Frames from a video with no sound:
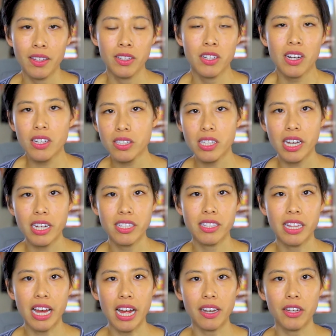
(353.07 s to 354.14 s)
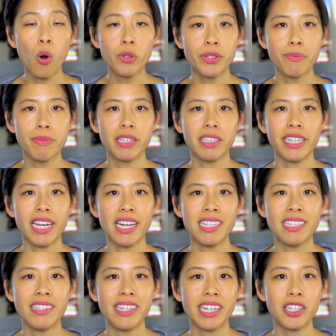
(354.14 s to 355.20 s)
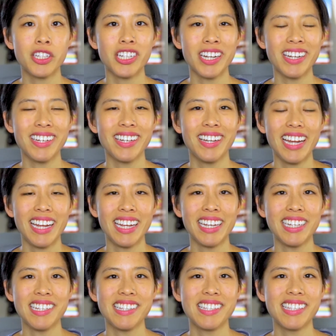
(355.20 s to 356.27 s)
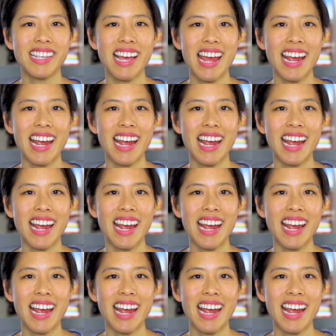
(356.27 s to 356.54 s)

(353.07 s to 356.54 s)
The dark side is that ultimately addiction is